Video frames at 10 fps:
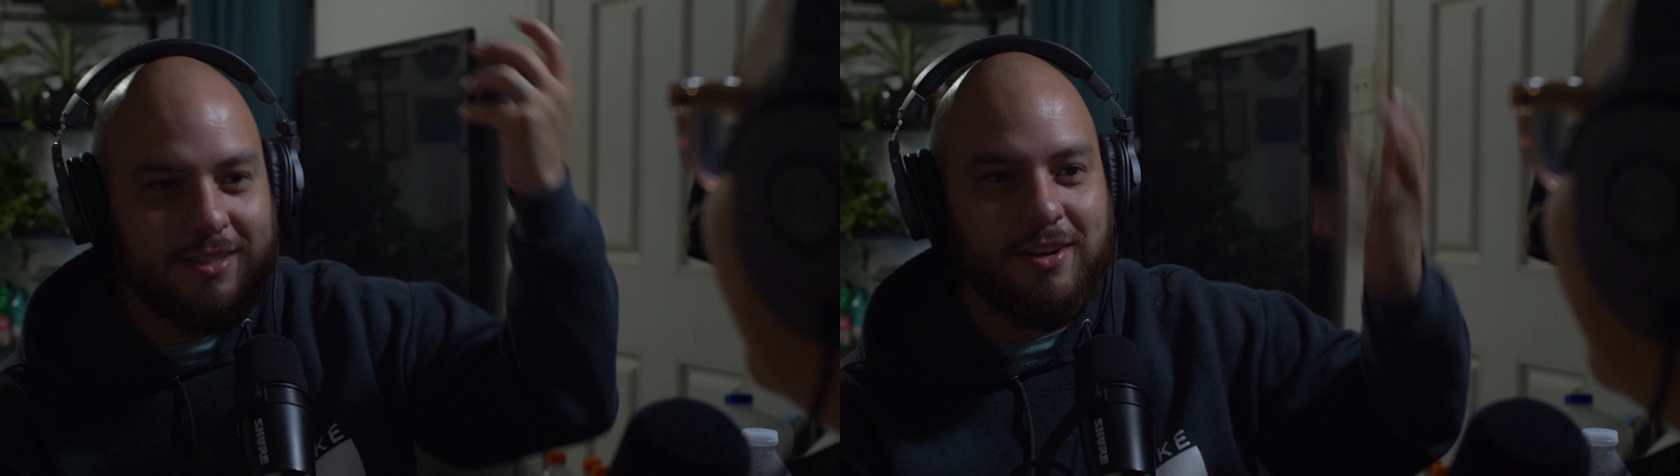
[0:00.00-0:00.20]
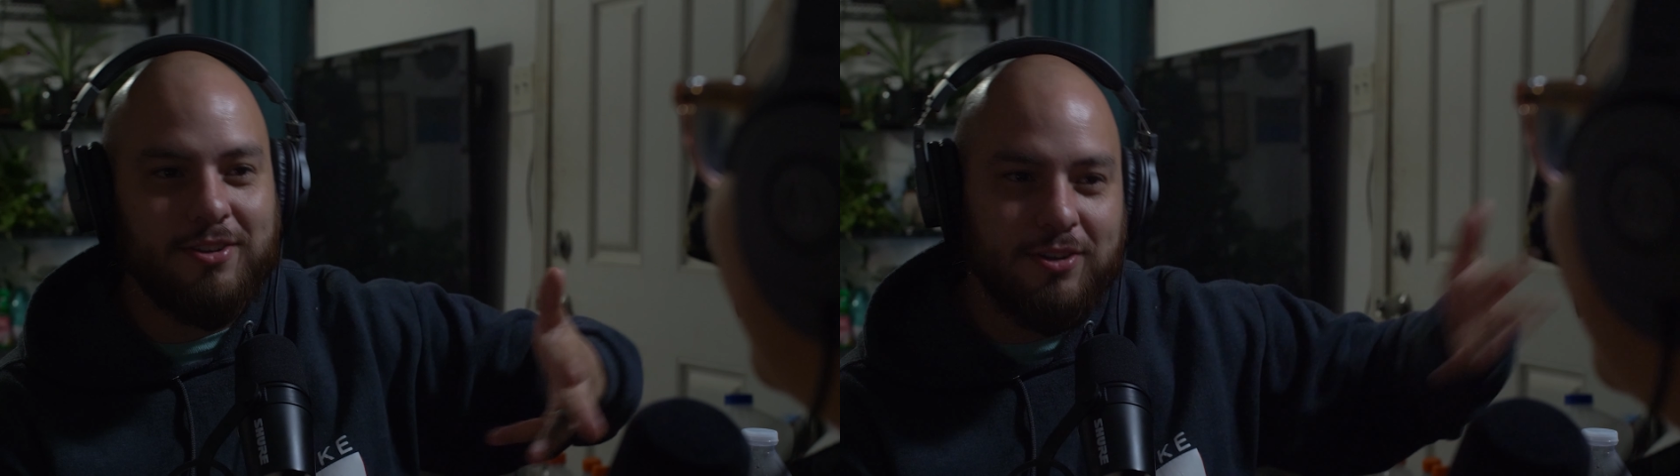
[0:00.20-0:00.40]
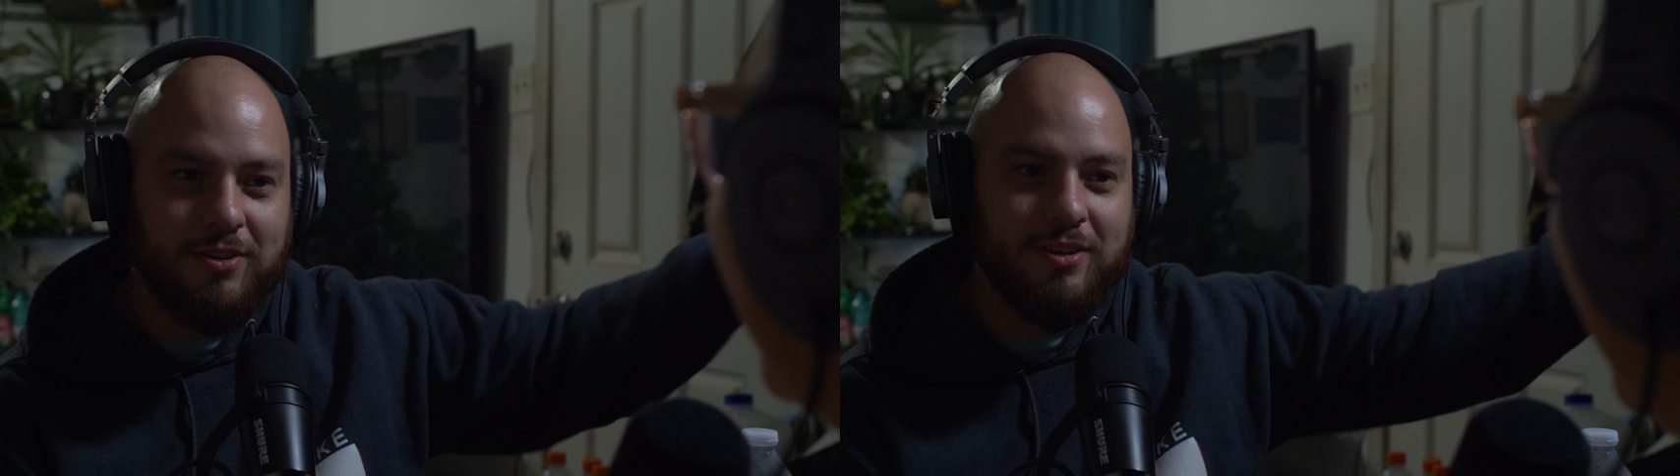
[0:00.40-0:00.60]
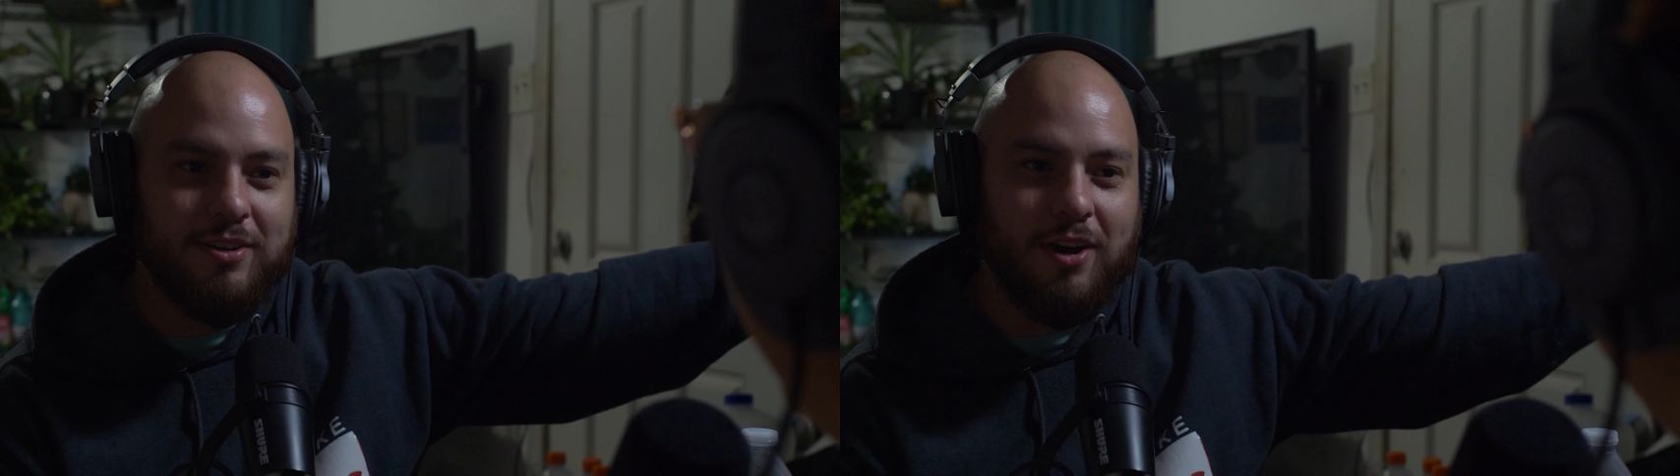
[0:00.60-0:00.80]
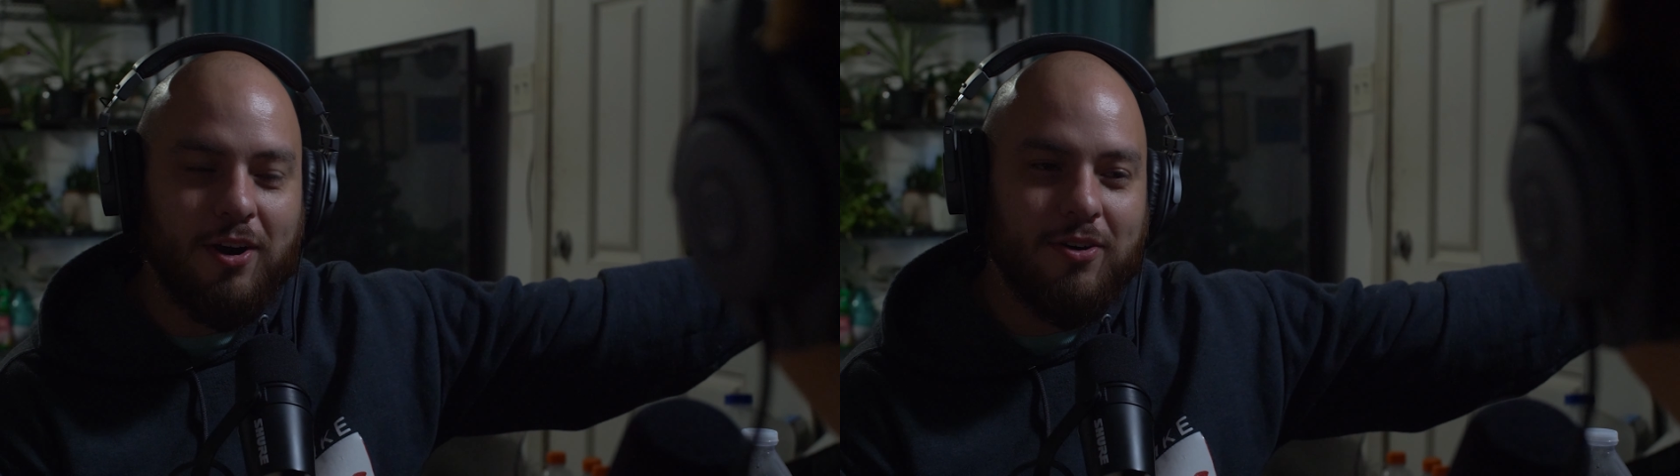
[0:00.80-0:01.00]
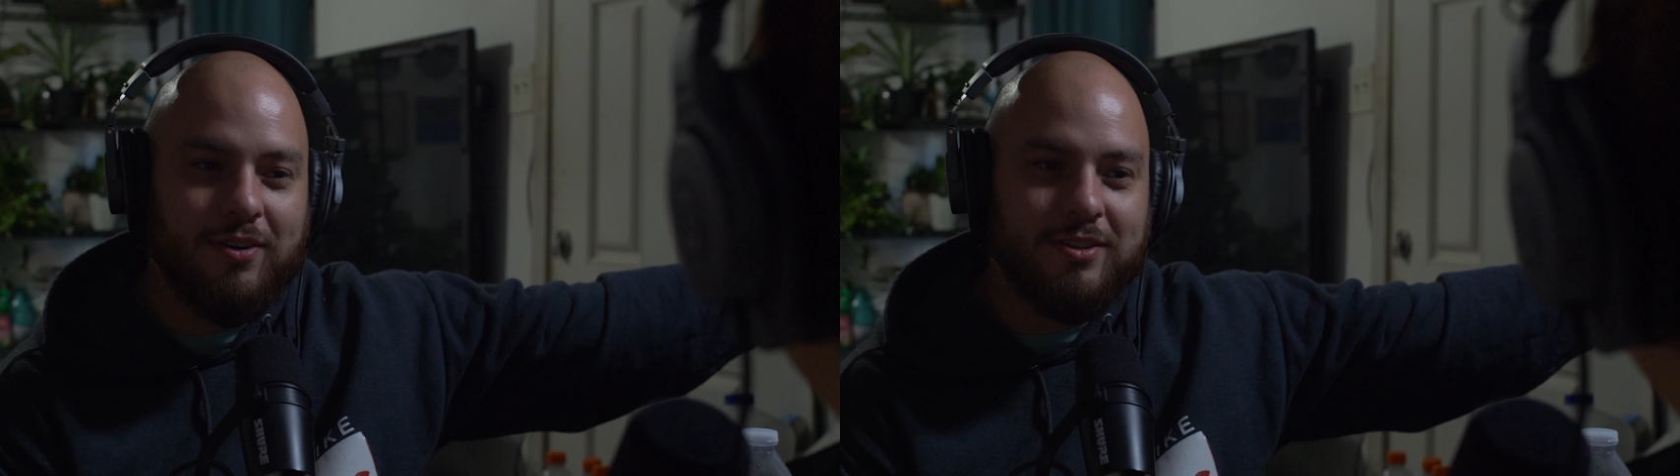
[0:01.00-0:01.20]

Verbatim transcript: so you you go